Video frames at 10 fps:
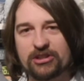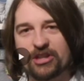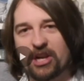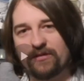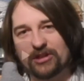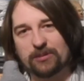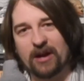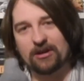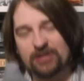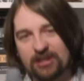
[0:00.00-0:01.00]
Instead of
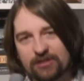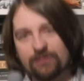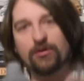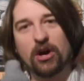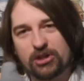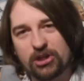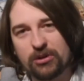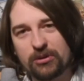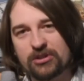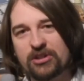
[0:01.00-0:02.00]
espousing
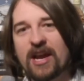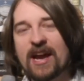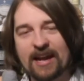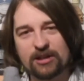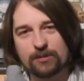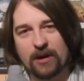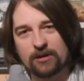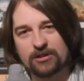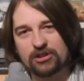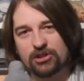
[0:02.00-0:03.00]
virtues,
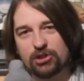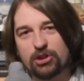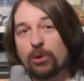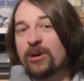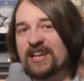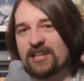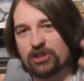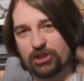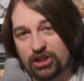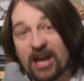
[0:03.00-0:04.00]
espouses
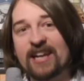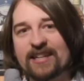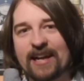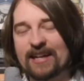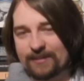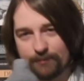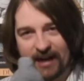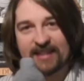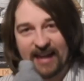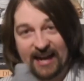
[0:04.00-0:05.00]
doing sin, and
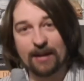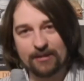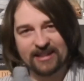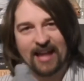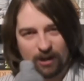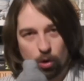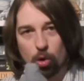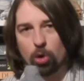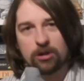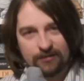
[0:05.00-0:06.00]
by that I mean like
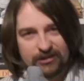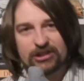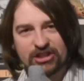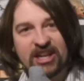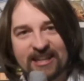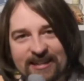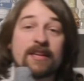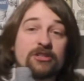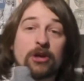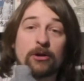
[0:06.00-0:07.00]
all of the sin.
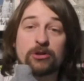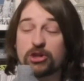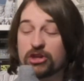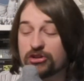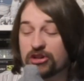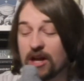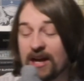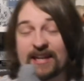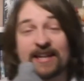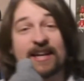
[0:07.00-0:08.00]
They don't just
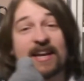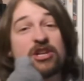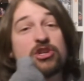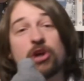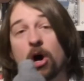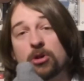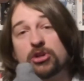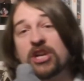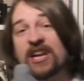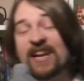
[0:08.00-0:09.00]
like
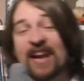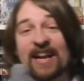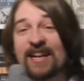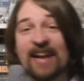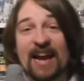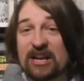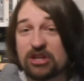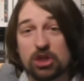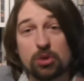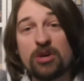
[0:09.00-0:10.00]
indulging in
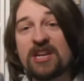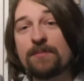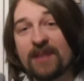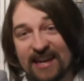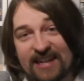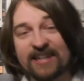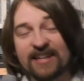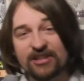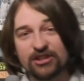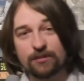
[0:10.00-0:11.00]
extreme
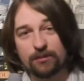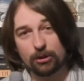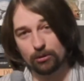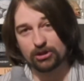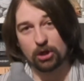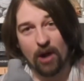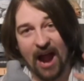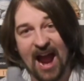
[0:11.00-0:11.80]
hedonism, but also